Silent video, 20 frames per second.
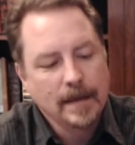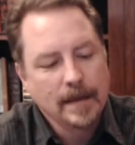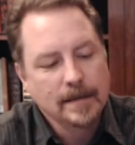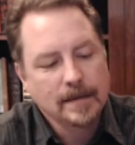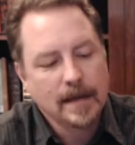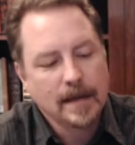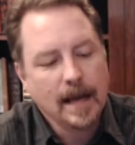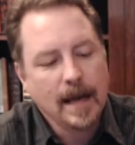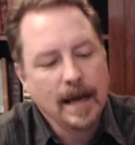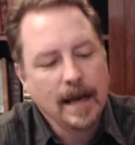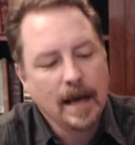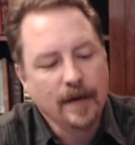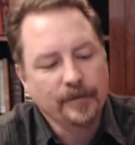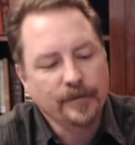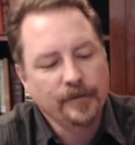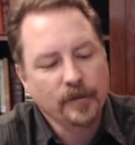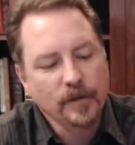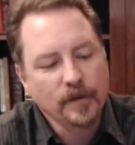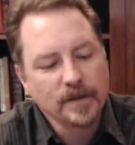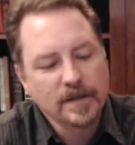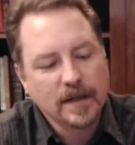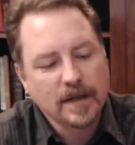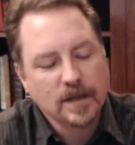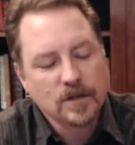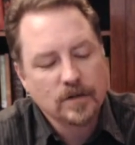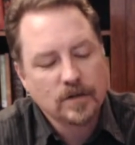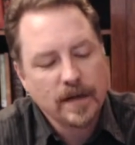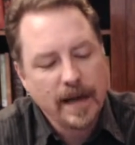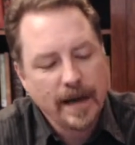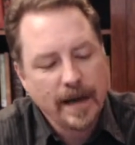Today, a full
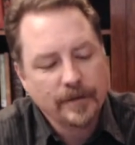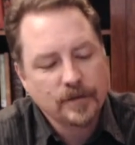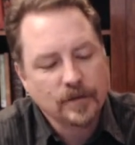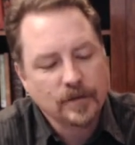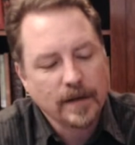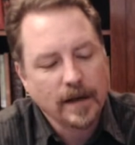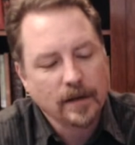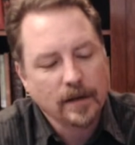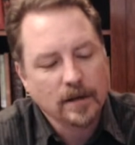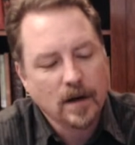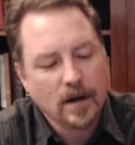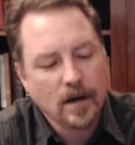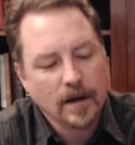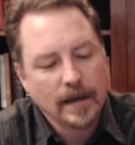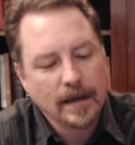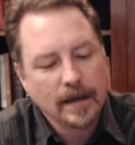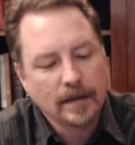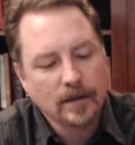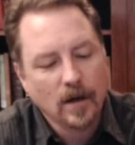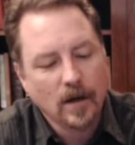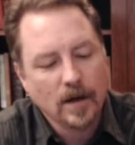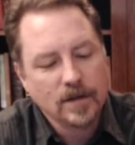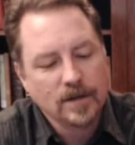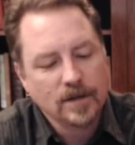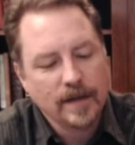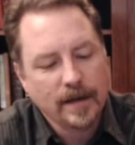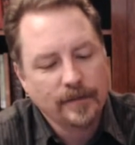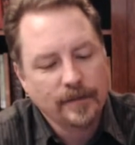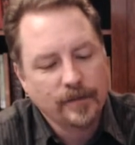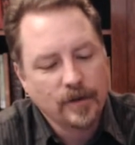century after Dale Carnegie
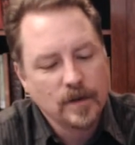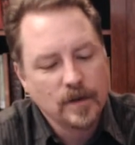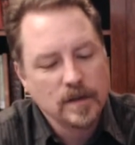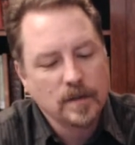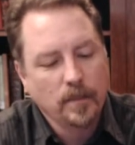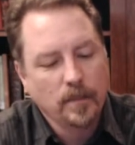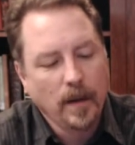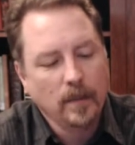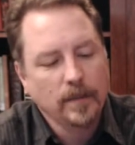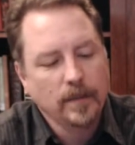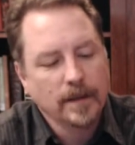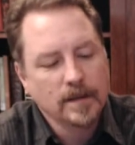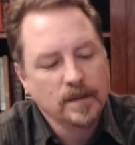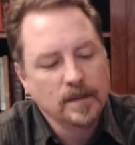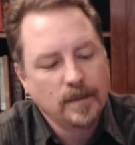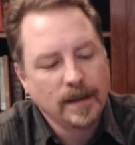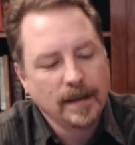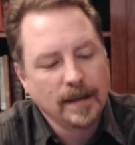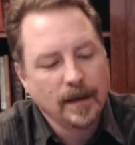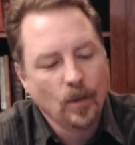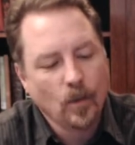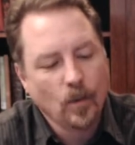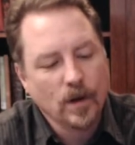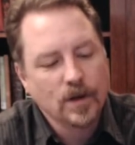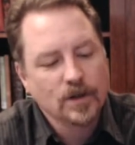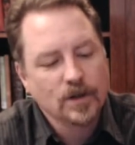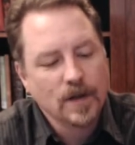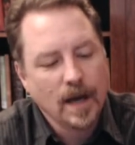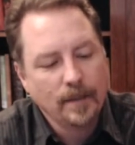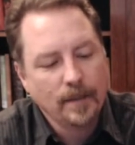launched that first public speaking
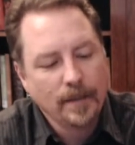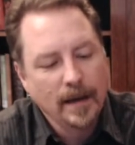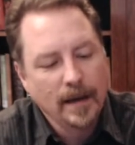workshop